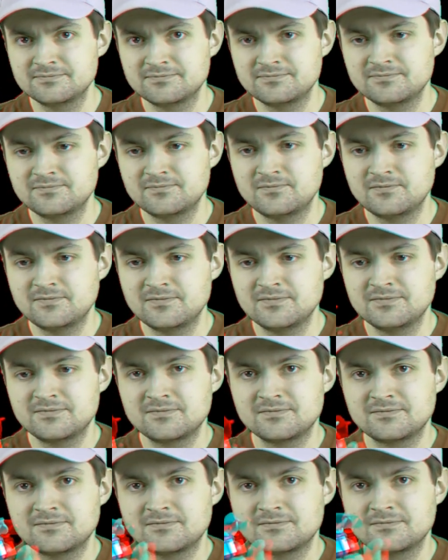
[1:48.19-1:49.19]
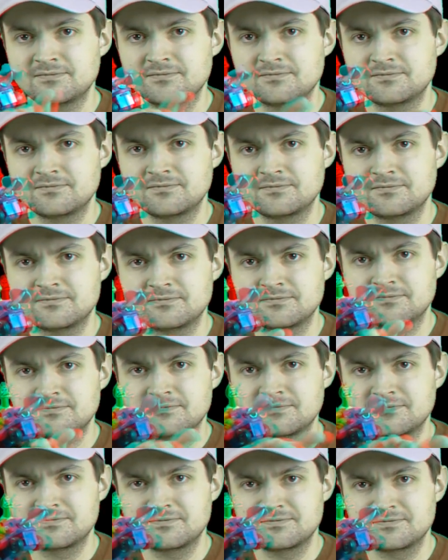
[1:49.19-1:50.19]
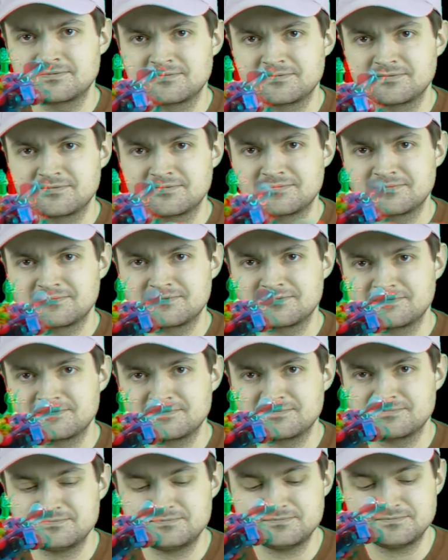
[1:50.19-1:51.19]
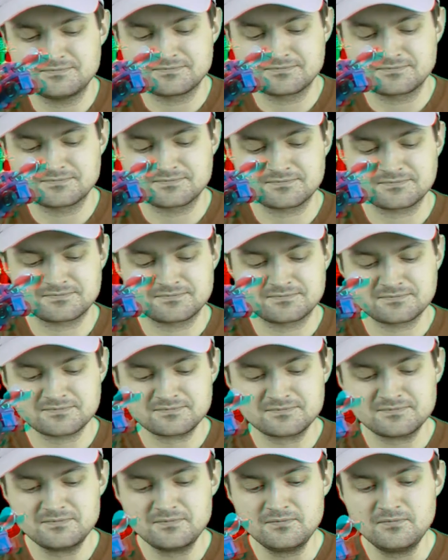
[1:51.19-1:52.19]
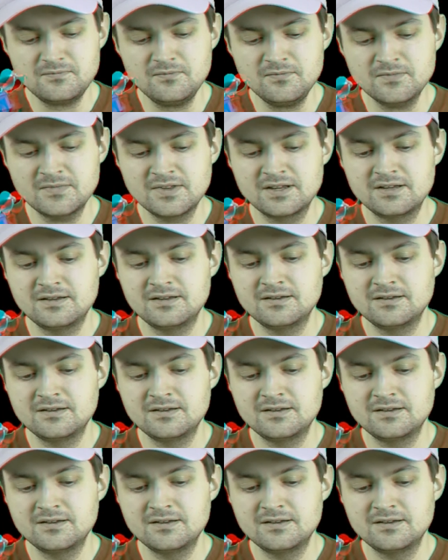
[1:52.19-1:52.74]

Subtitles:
(silence)